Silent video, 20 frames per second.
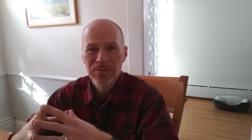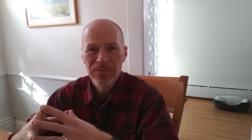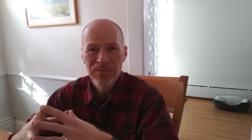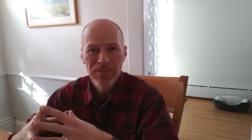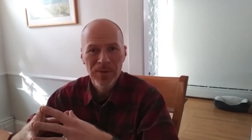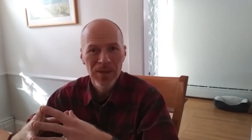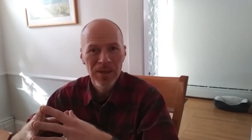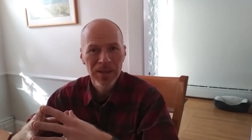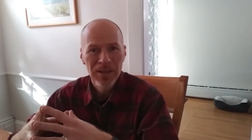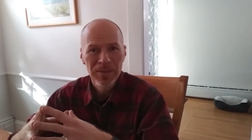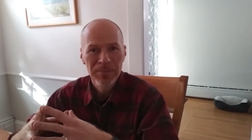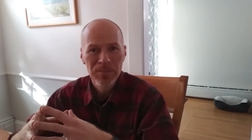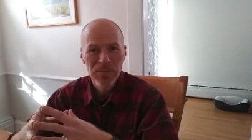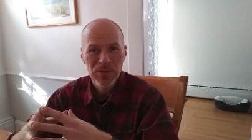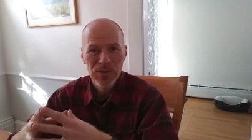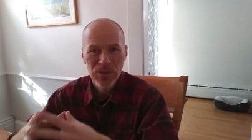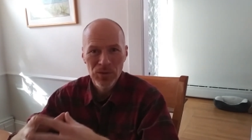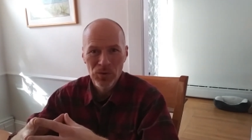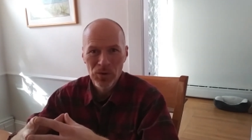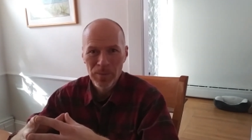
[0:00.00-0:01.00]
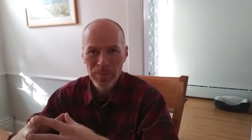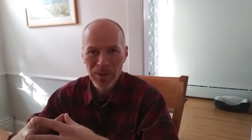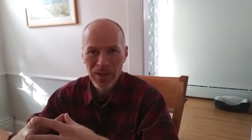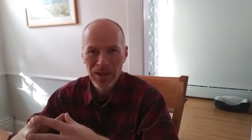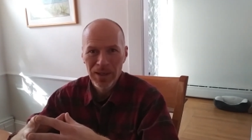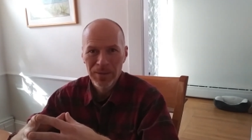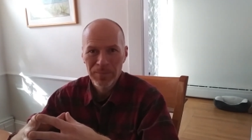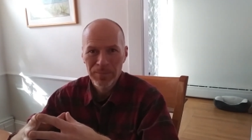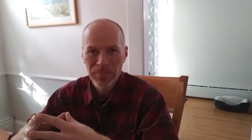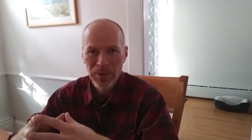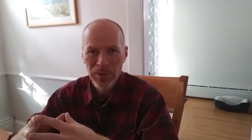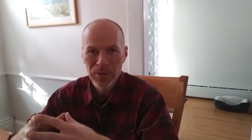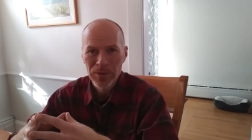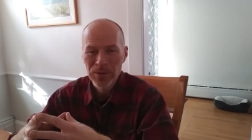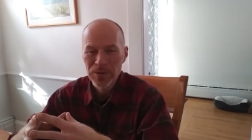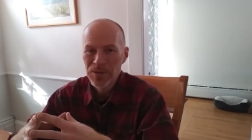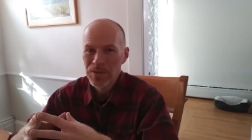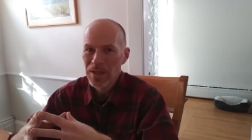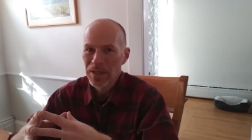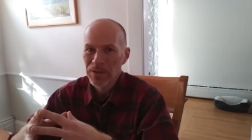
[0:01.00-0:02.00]
from store-bought
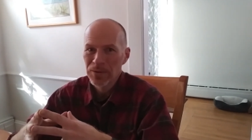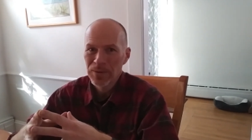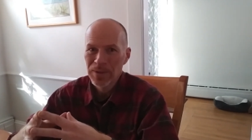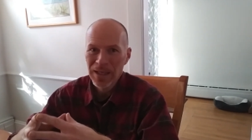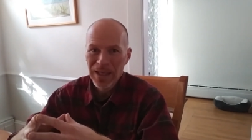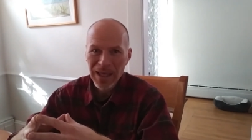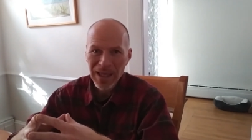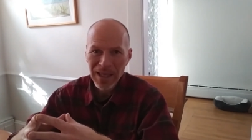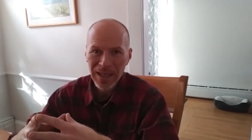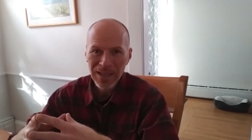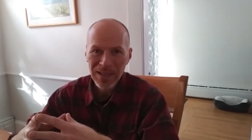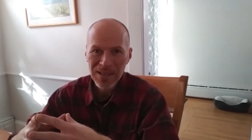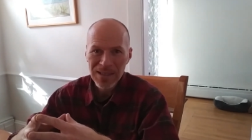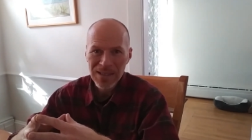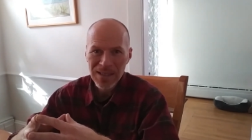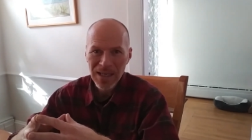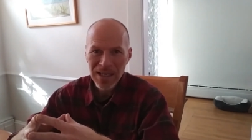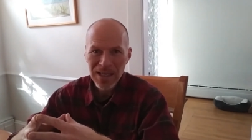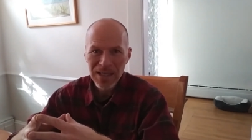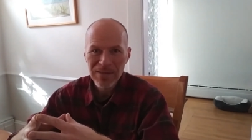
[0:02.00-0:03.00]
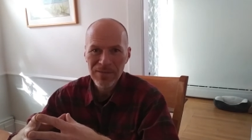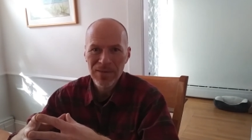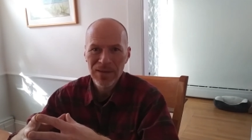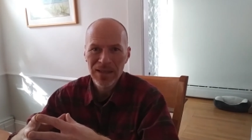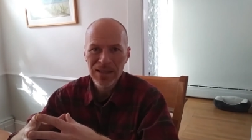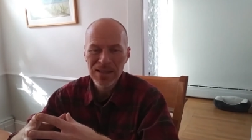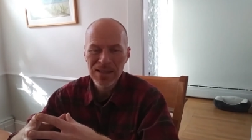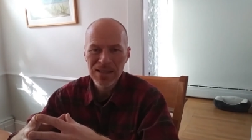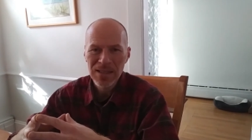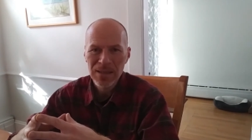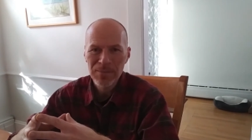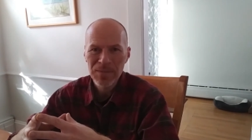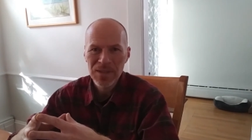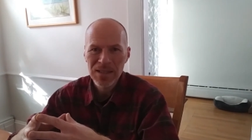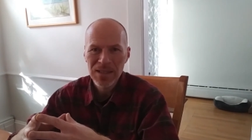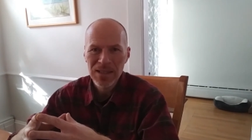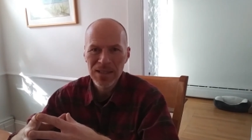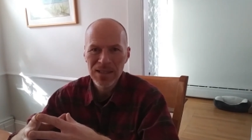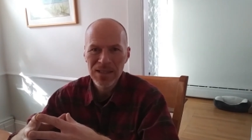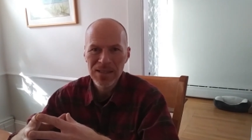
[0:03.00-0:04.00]
produce that you can save, and some
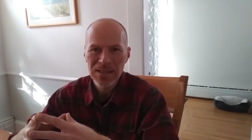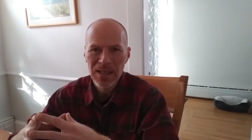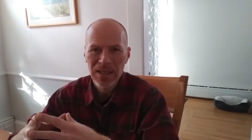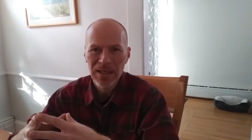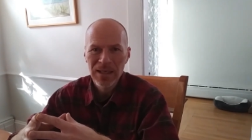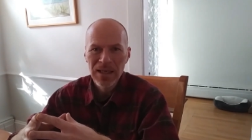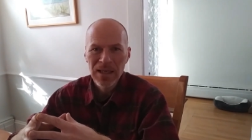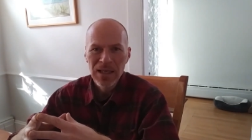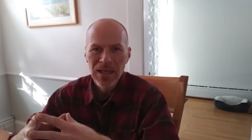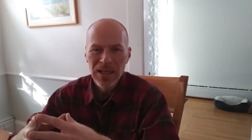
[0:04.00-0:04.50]
seeds that,